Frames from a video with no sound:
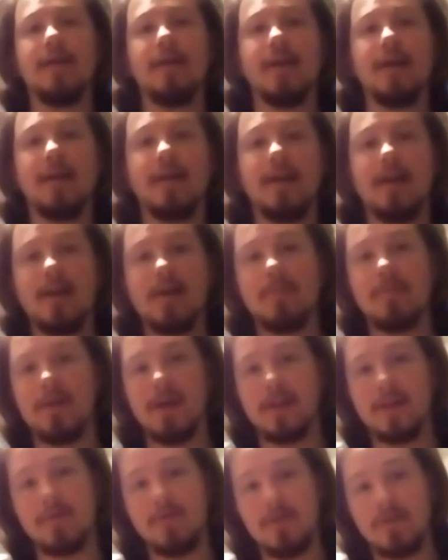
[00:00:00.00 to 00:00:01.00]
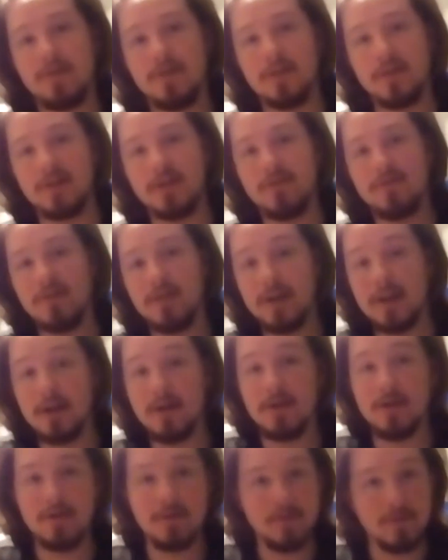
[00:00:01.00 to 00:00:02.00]
and anybody that watches this
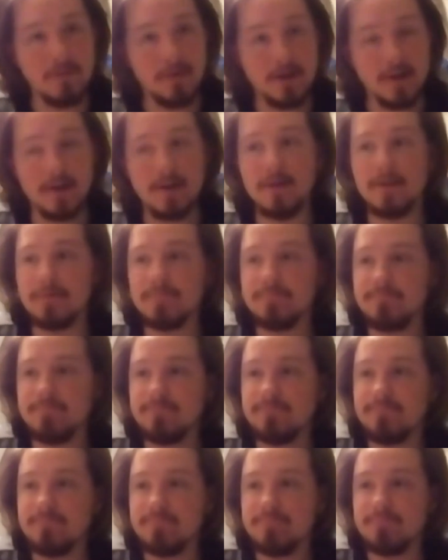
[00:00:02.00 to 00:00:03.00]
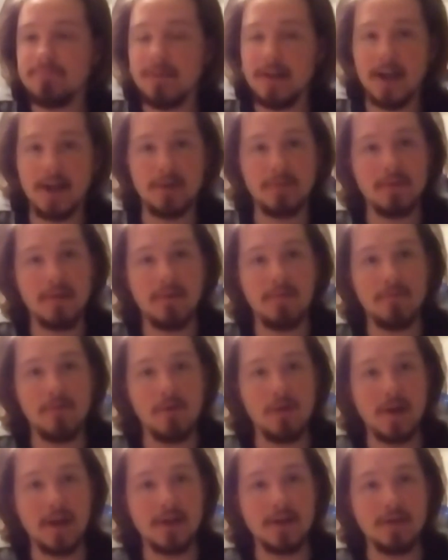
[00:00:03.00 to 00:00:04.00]
video, well, you guys probably
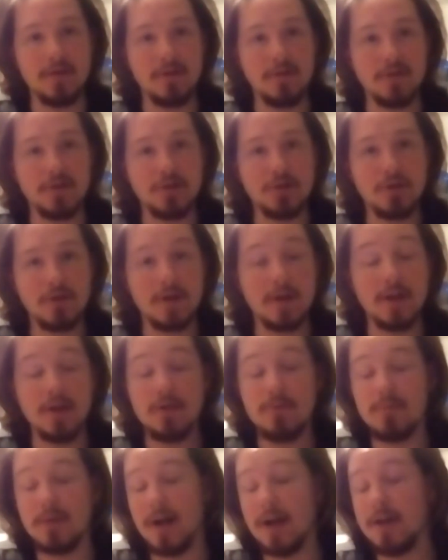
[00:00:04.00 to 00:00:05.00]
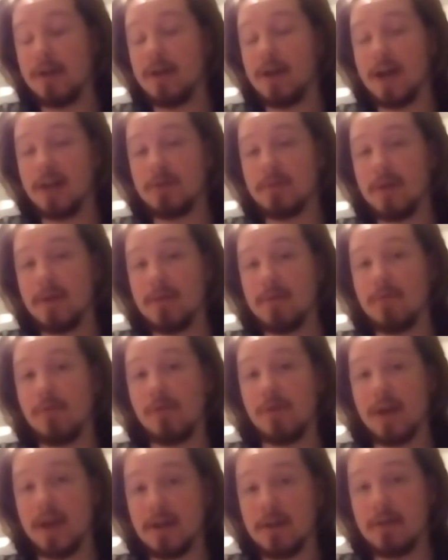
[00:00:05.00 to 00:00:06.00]
won't get to you, you guys probably
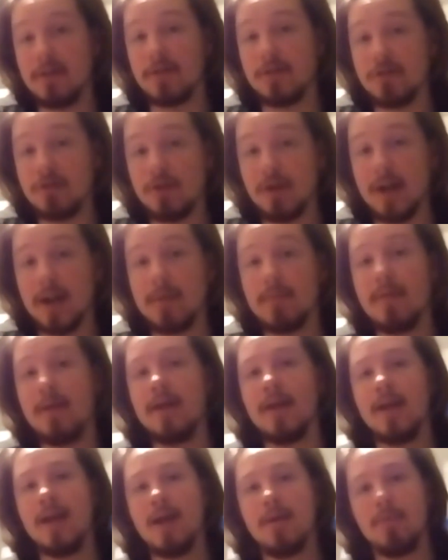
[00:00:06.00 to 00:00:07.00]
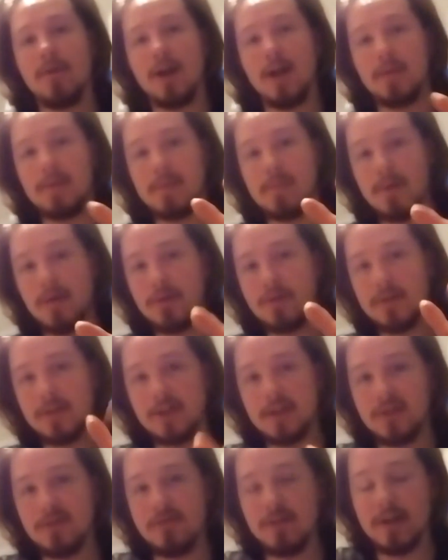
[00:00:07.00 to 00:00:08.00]
won't get to the stream, but I'll be
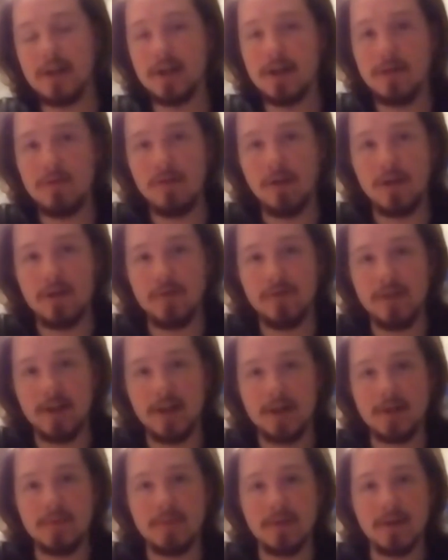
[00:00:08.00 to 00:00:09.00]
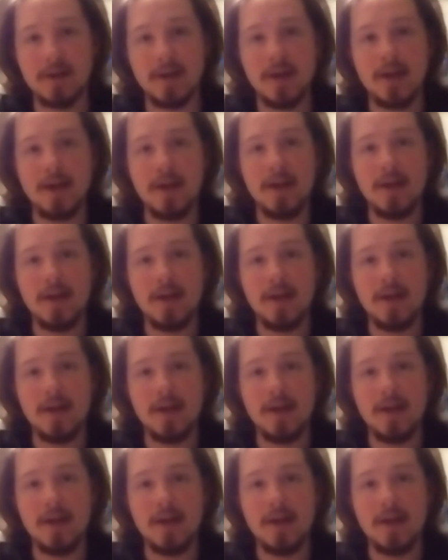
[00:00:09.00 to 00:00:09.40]
posting this video on Facebook